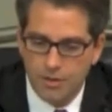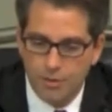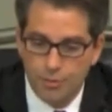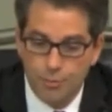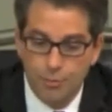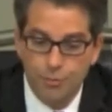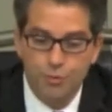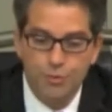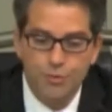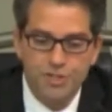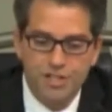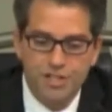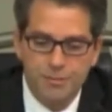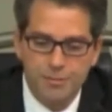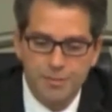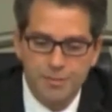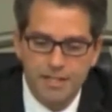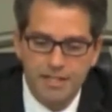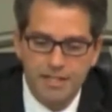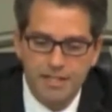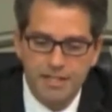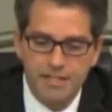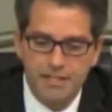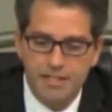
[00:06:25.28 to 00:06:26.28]
The Rules
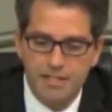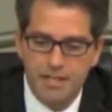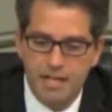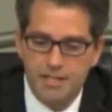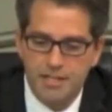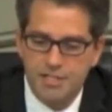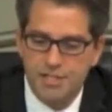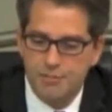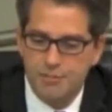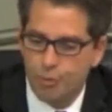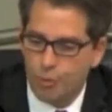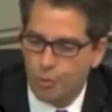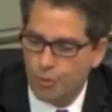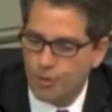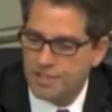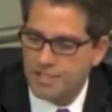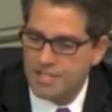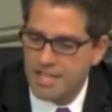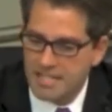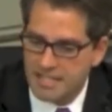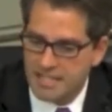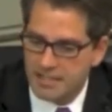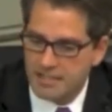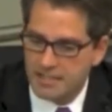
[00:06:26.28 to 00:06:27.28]
Committee did not
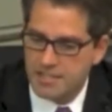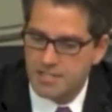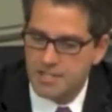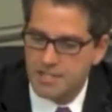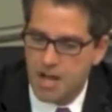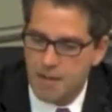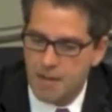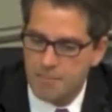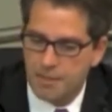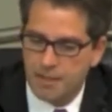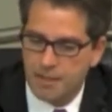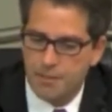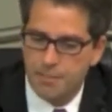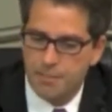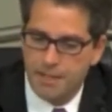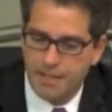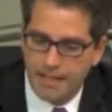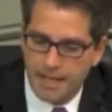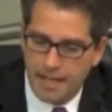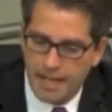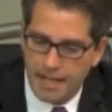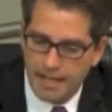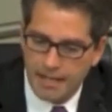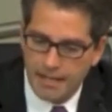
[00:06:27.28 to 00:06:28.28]
support taking this topic up
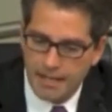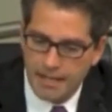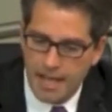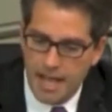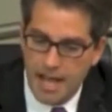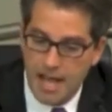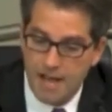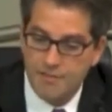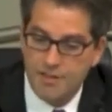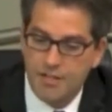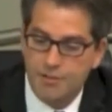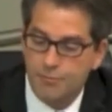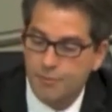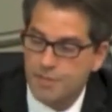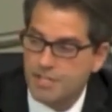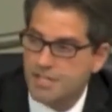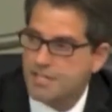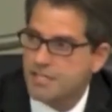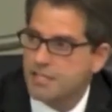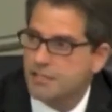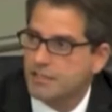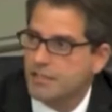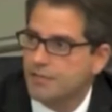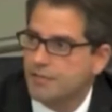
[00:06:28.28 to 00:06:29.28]
again, having
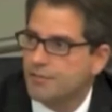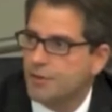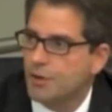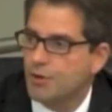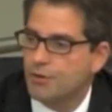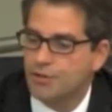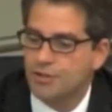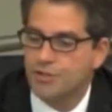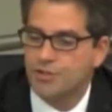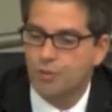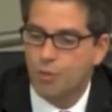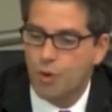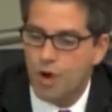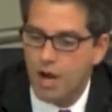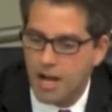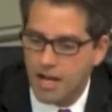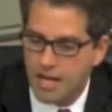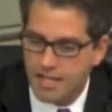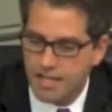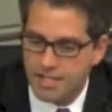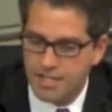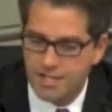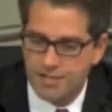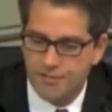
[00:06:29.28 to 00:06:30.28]
recently voted
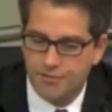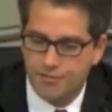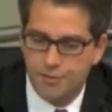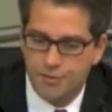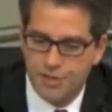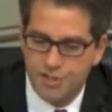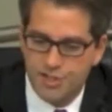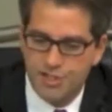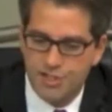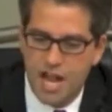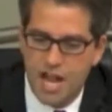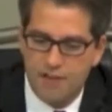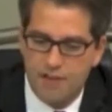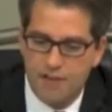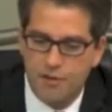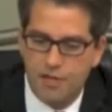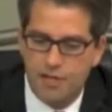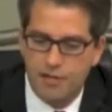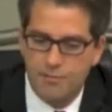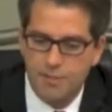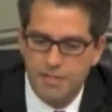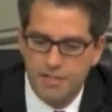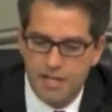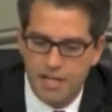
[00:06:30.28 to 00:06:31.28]
twice for the staff
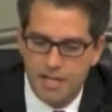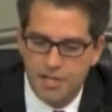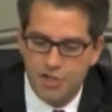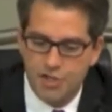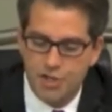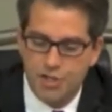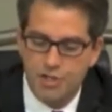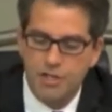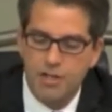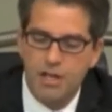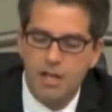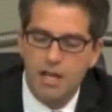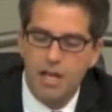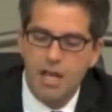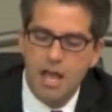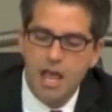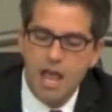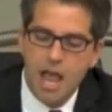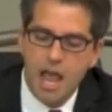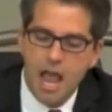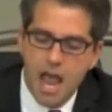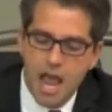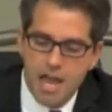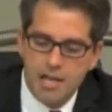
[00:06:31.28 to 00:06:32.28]
recommendation,
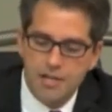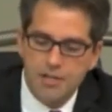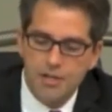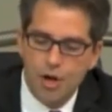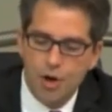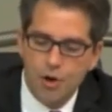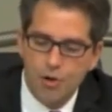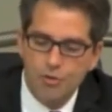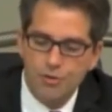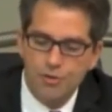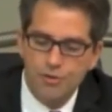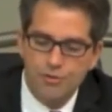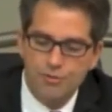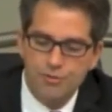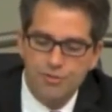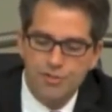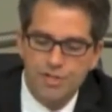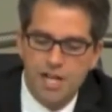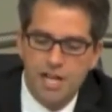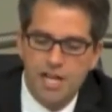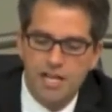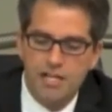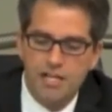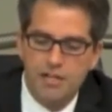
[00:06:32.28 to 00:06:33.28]
and no new
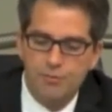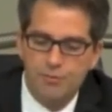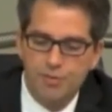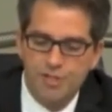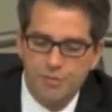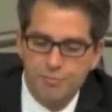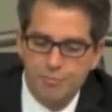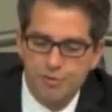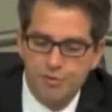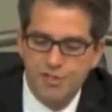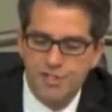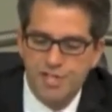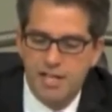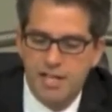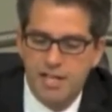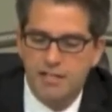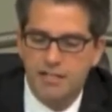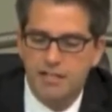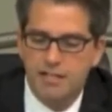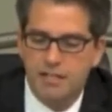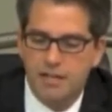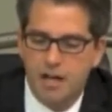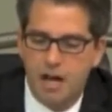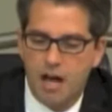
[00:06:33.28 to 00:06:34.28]
data was
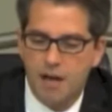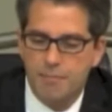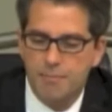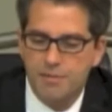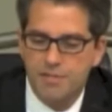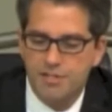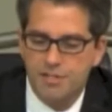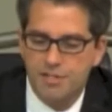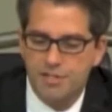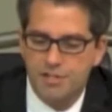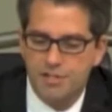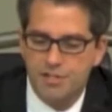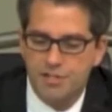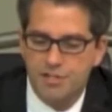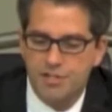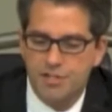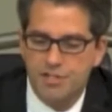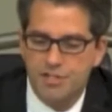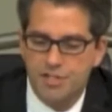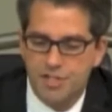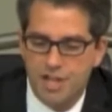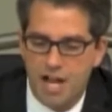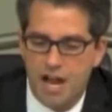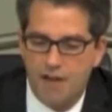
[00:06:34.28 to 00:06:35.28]
presented in opposition
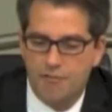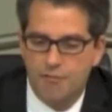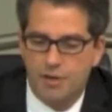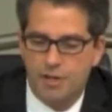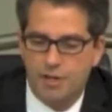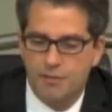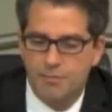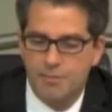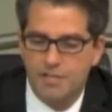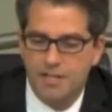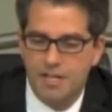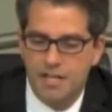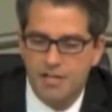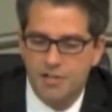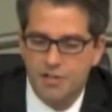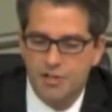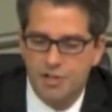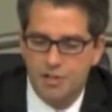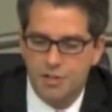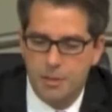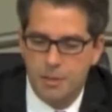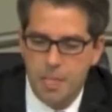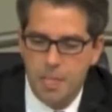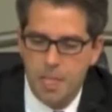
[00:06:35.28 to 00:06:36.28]
to the staff
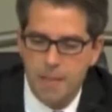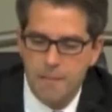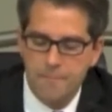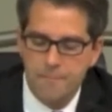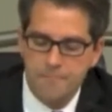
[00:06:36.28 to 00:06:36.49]
recommendation.